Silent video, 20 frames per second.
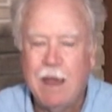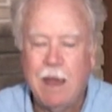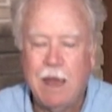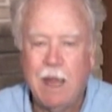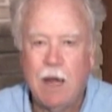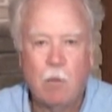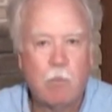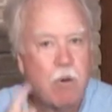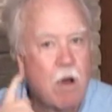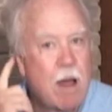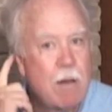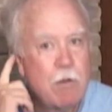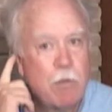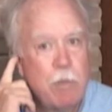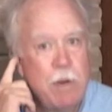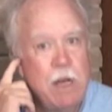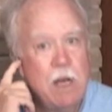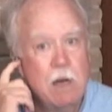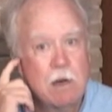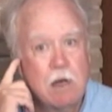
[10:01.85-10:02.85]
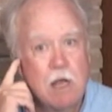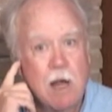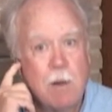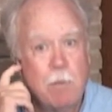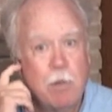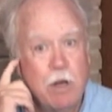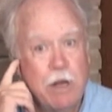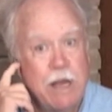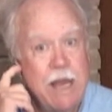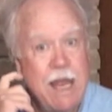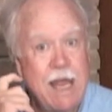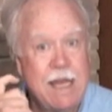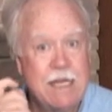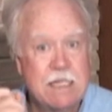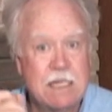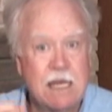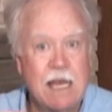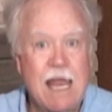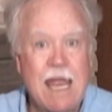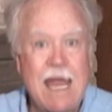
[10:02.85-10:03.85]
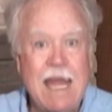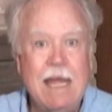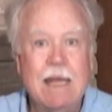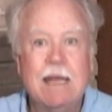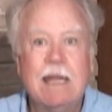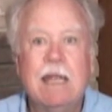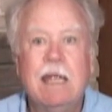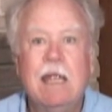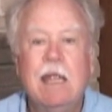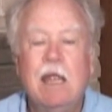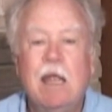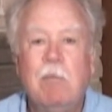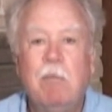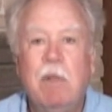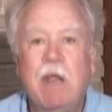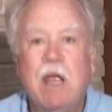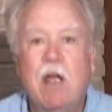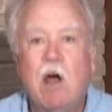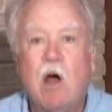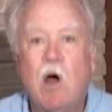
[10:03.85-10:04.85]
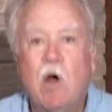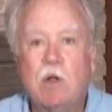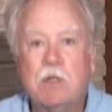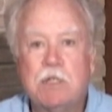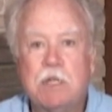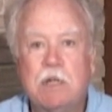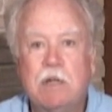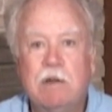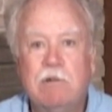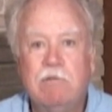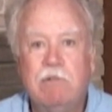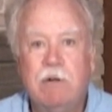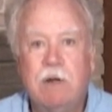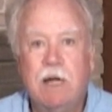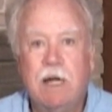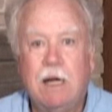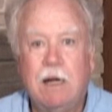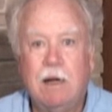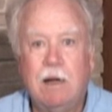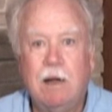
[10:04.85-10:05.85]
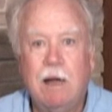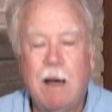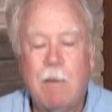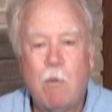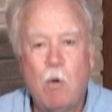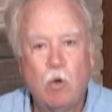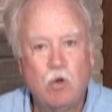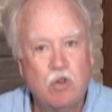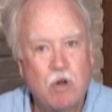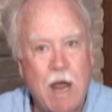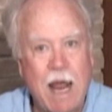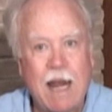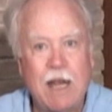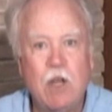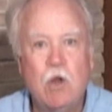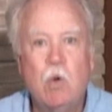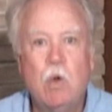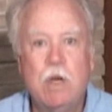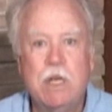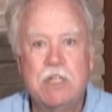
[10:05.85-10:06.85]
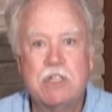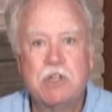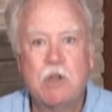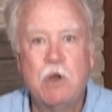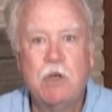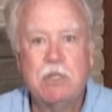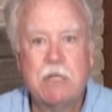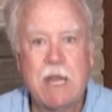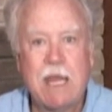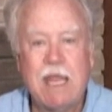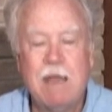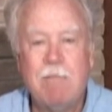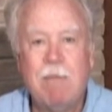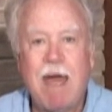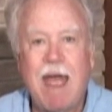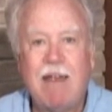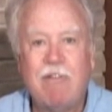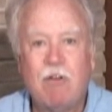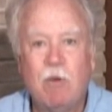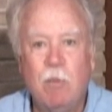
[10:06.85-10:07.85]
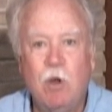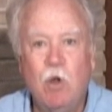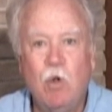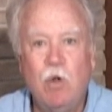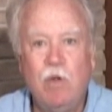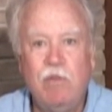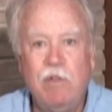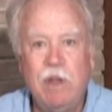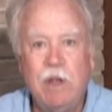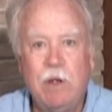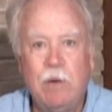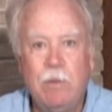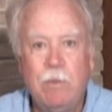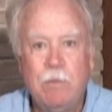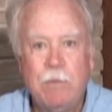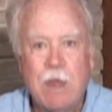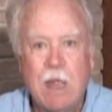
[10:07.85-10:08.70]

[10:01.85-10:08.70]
It'll probably be a couple of days late because of I'm going to try to do it as soon as I get back from Louisville.